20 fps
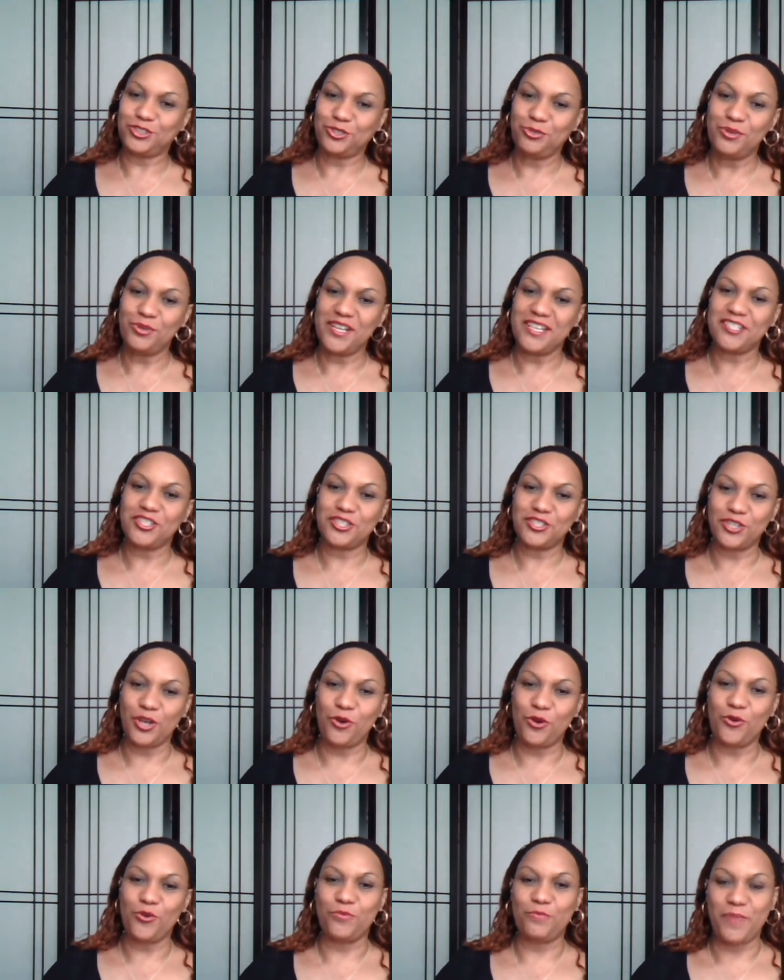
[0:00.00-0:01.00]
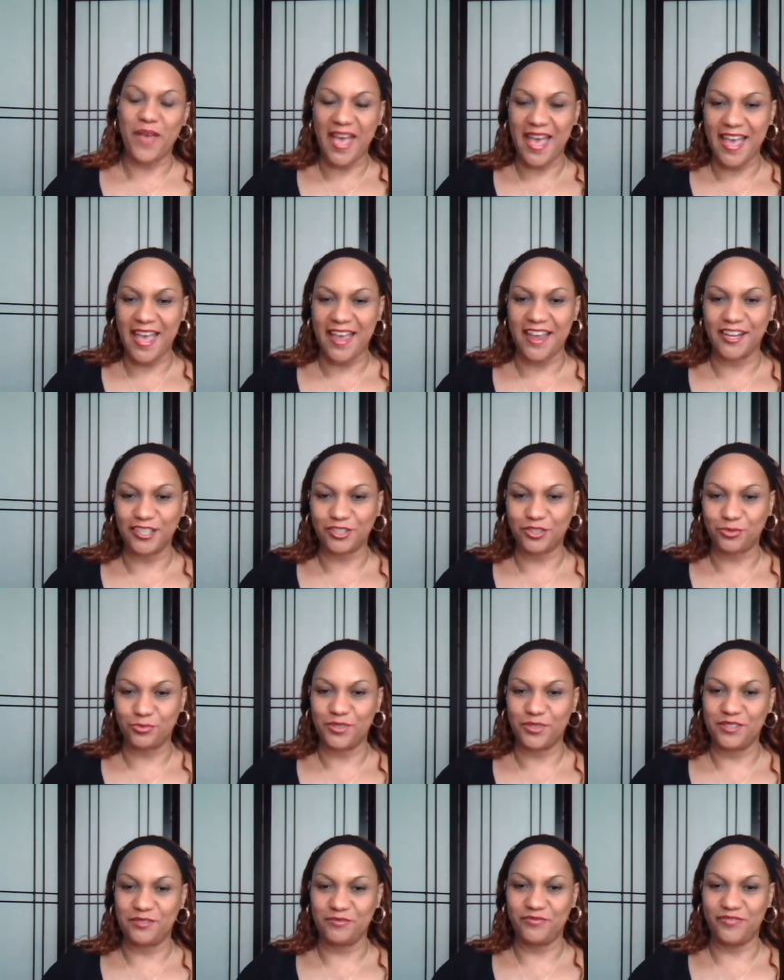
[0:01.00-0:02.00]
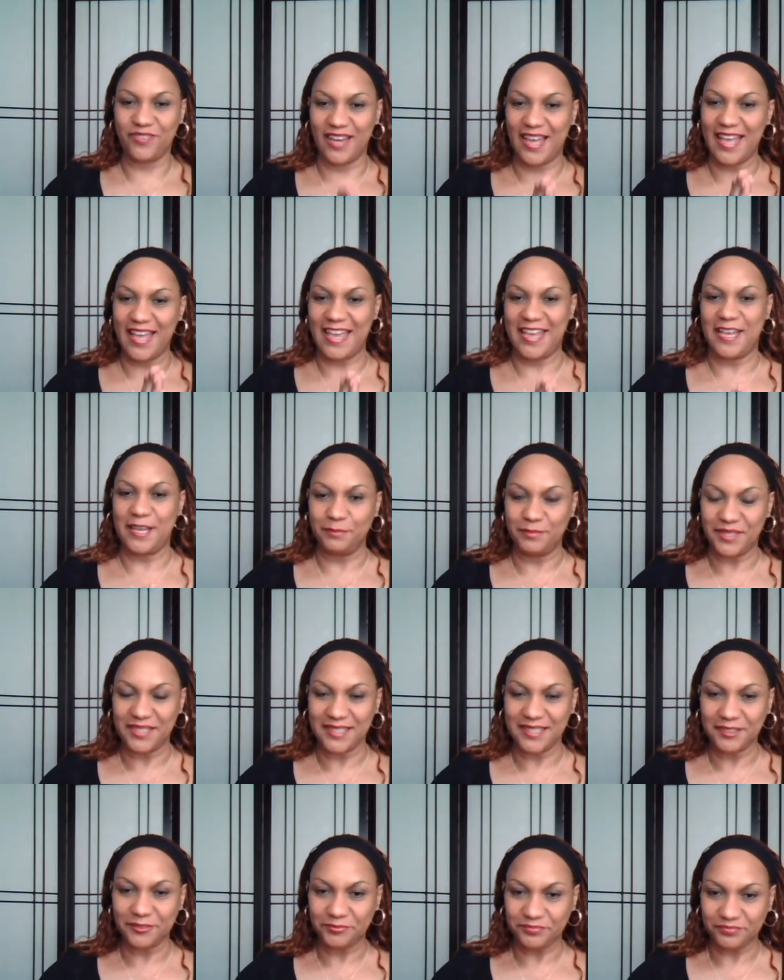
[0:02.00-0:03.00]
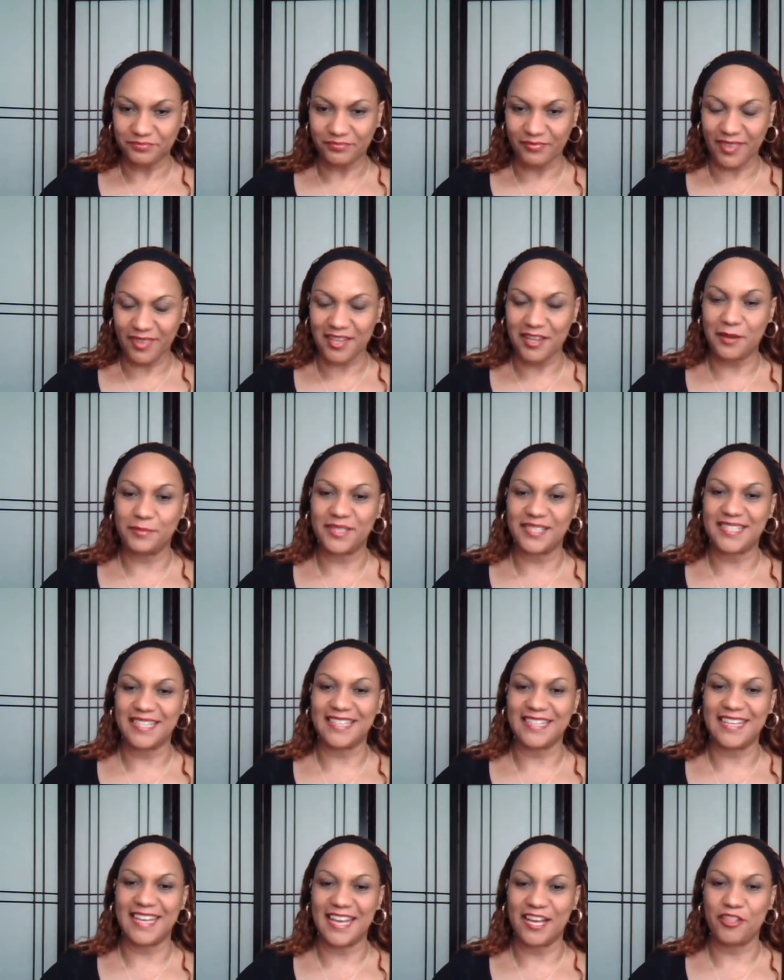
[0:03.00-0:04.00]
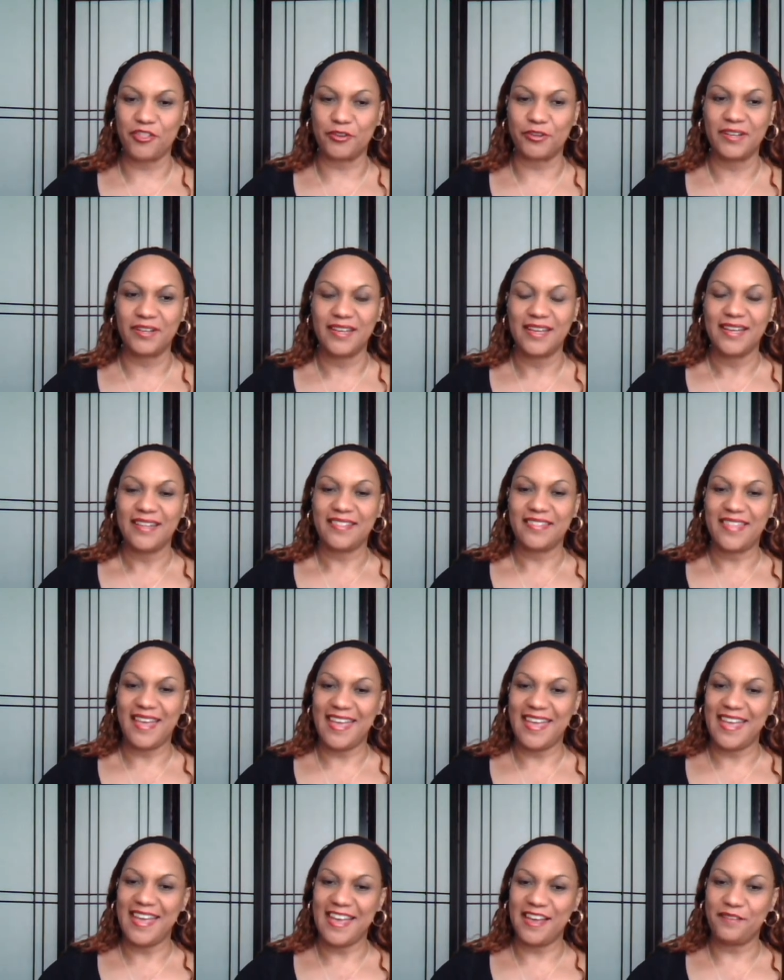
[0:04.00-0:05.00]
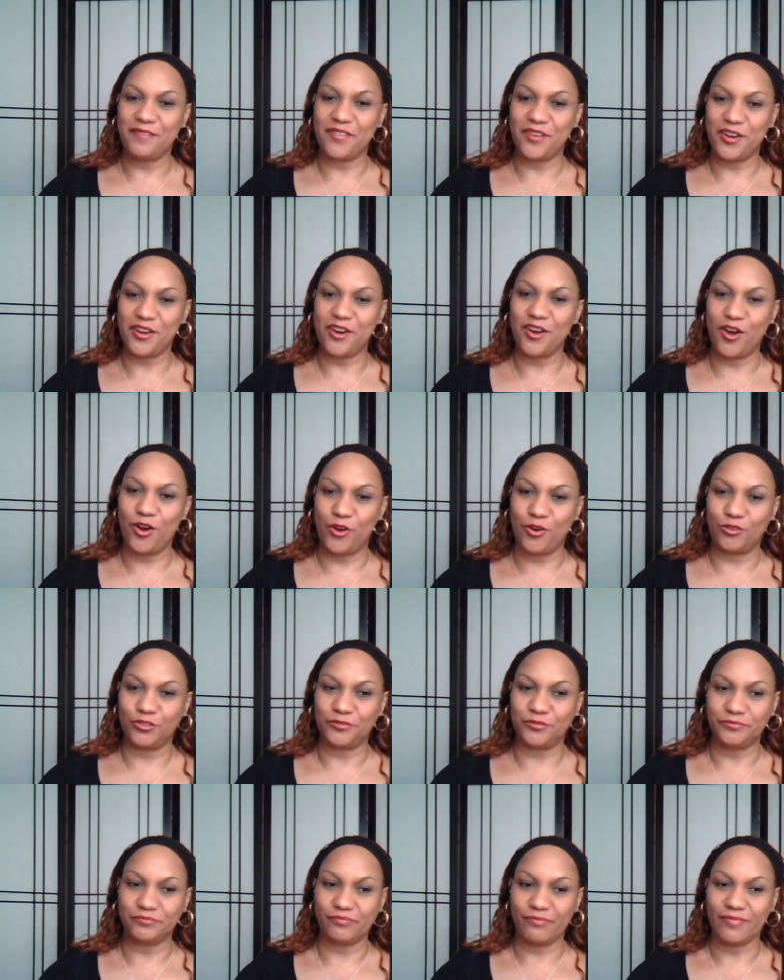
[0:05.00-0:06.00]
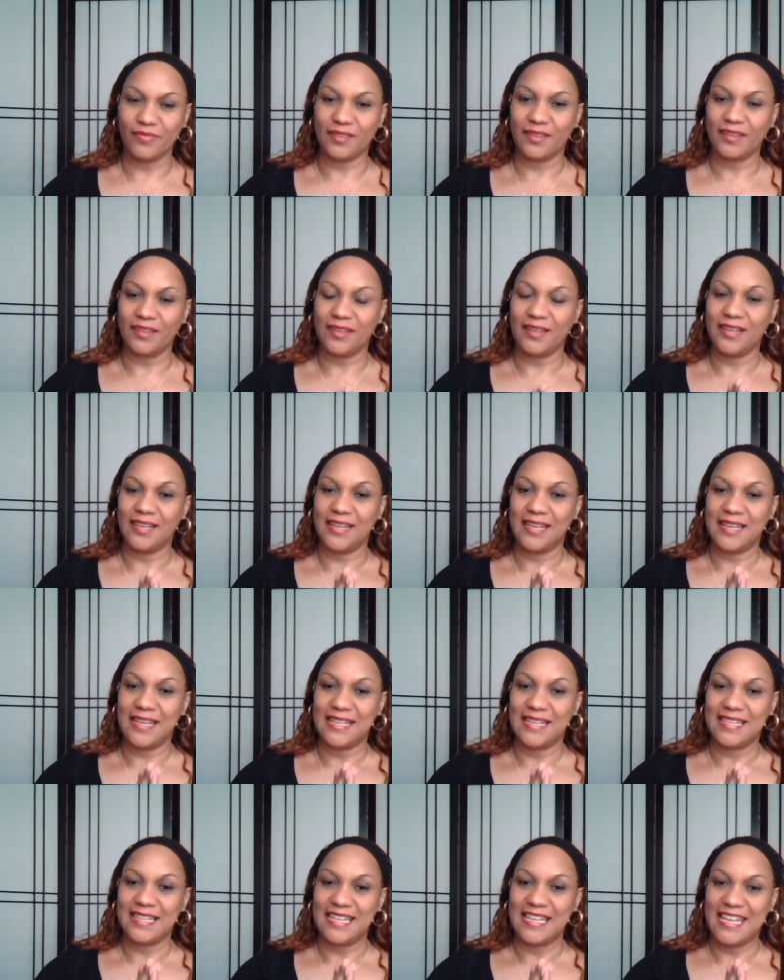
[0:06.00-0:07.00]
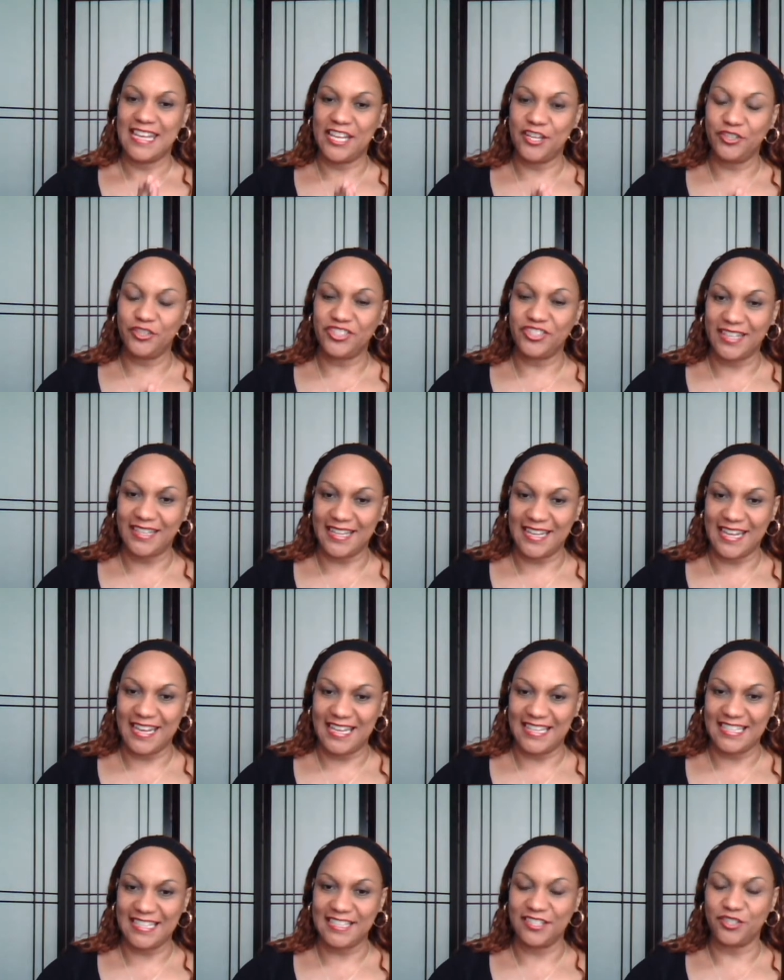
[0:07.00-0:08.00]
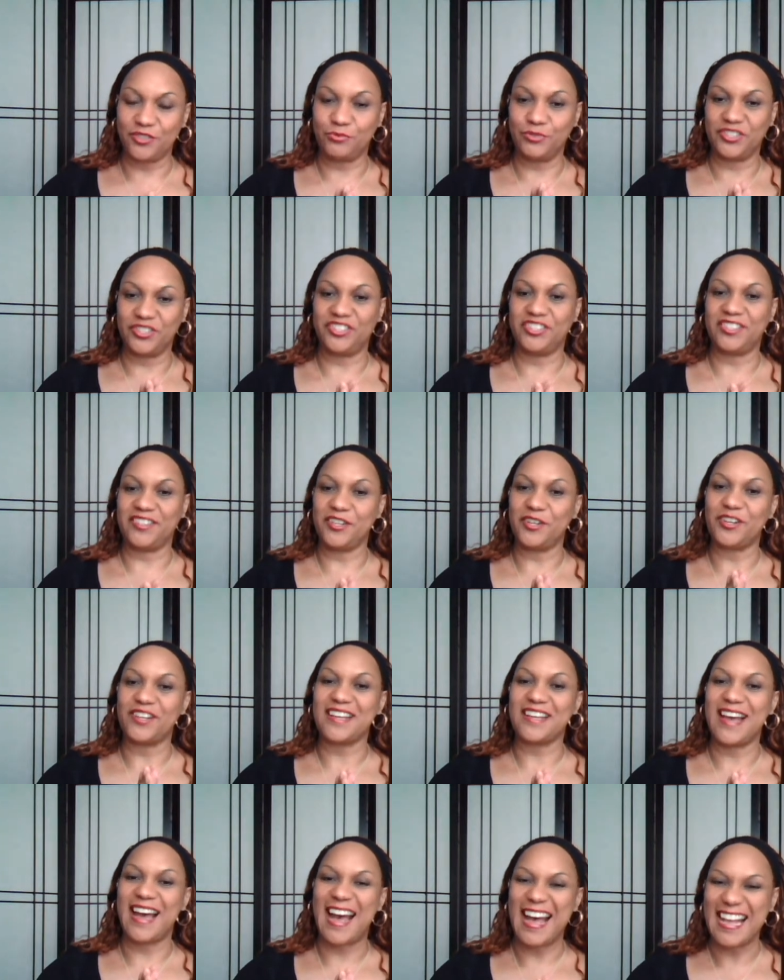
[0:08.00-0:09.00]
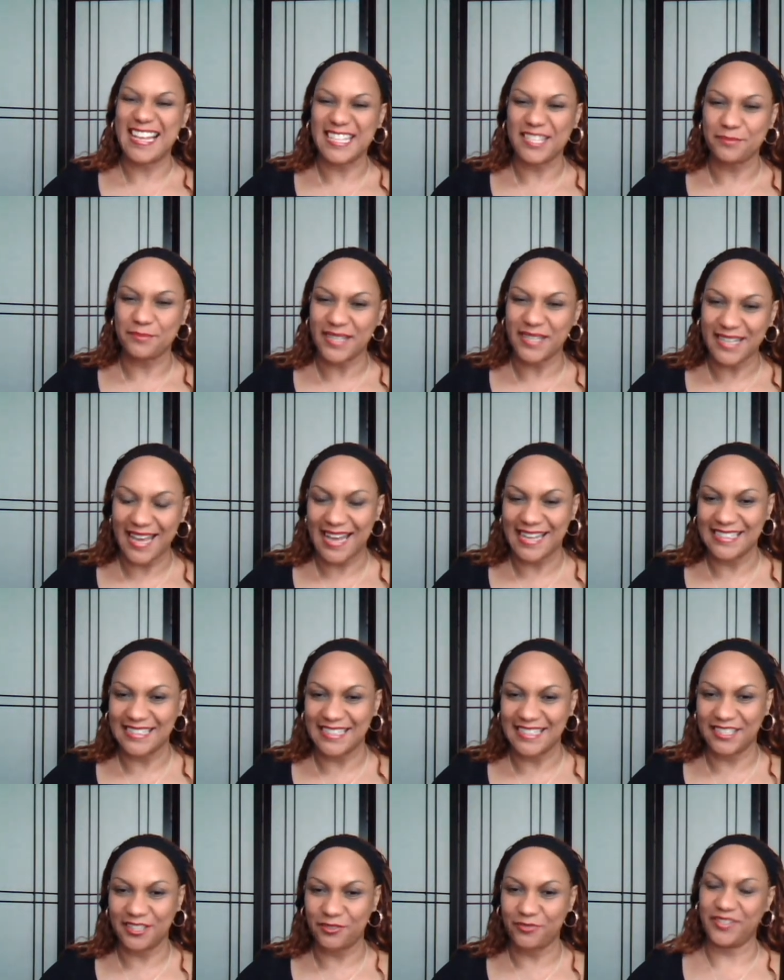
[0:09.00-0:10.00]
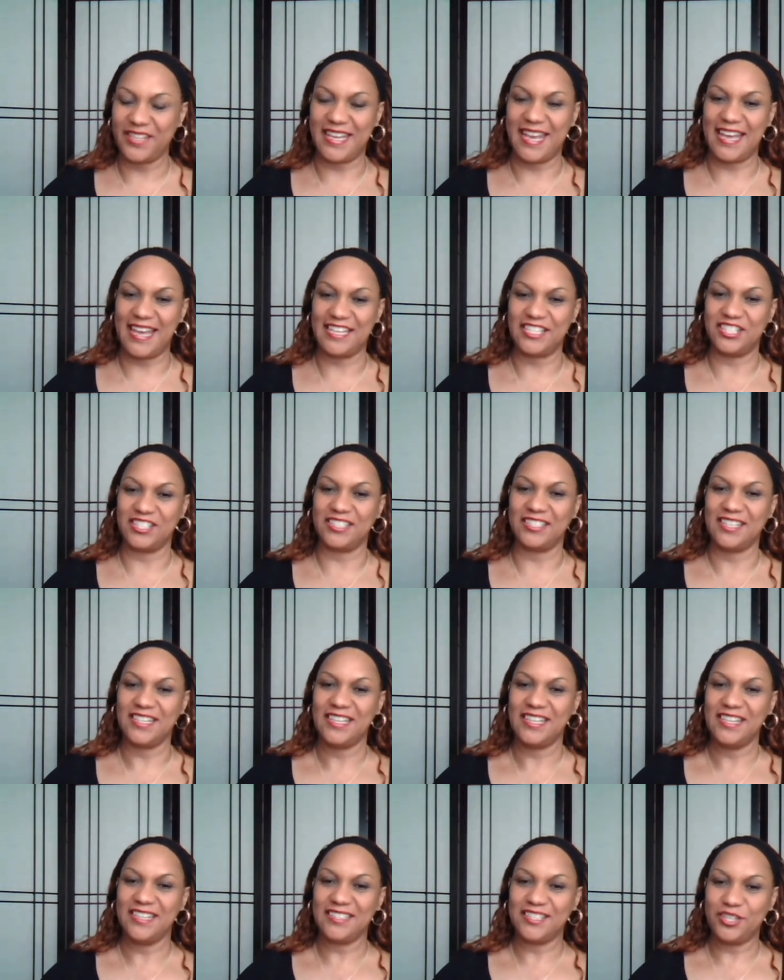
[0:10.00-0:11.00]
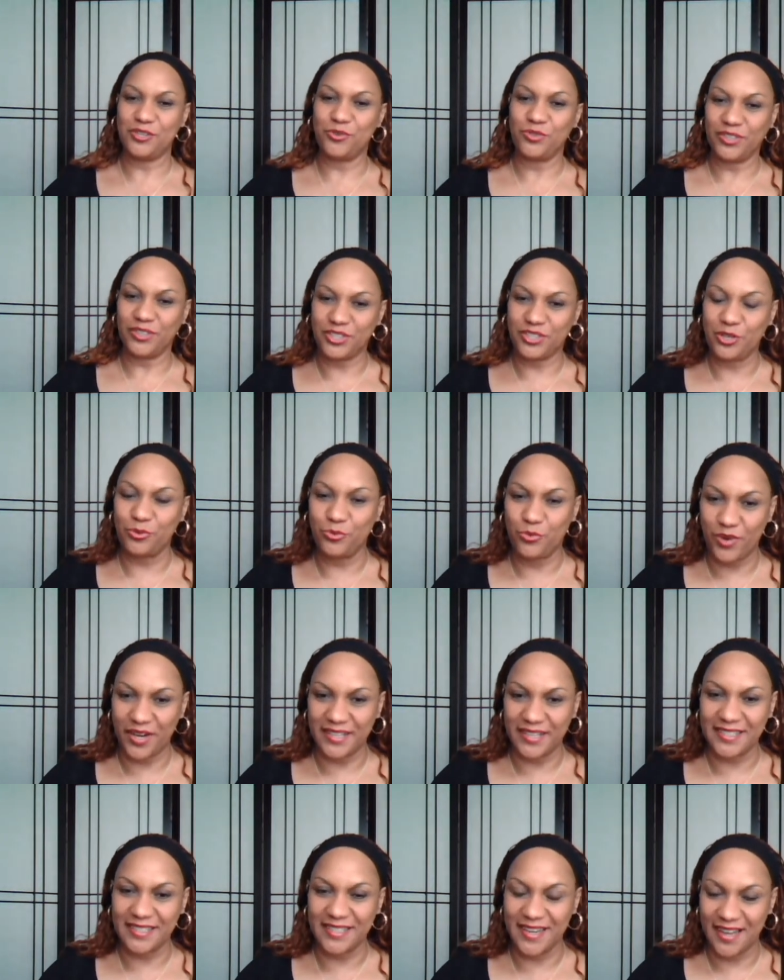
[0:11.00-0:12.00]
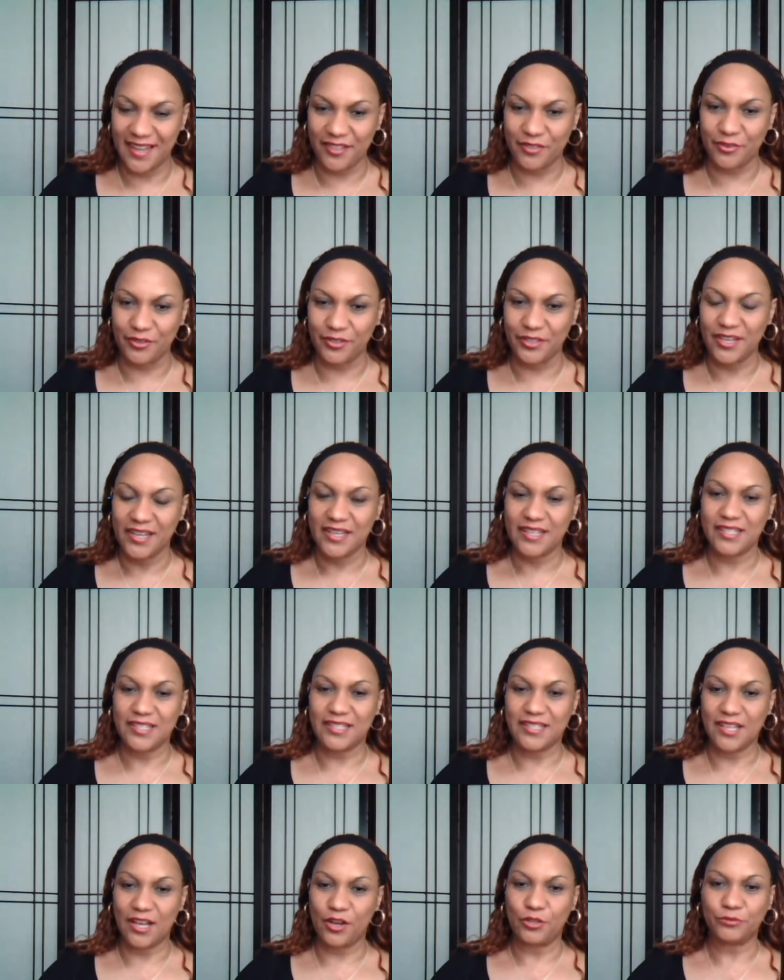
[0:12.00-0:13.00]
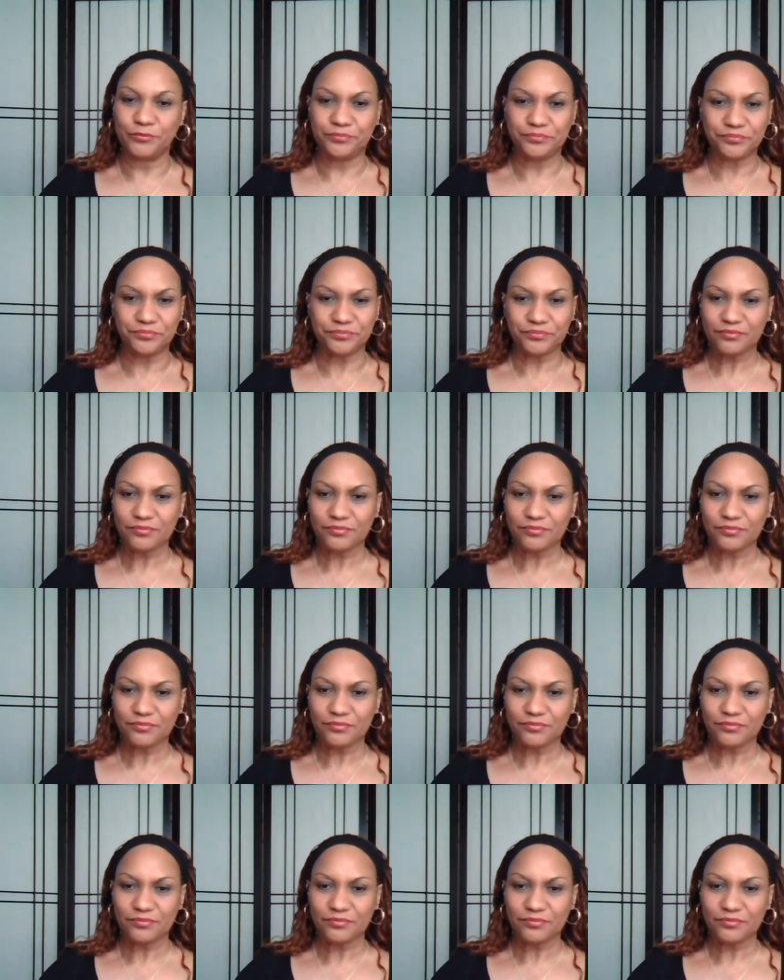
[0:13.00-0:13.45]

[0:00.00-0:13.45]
twin soul pair, twin flames coming together, they have their own energetic essence, which is their cosmic identification to one another. So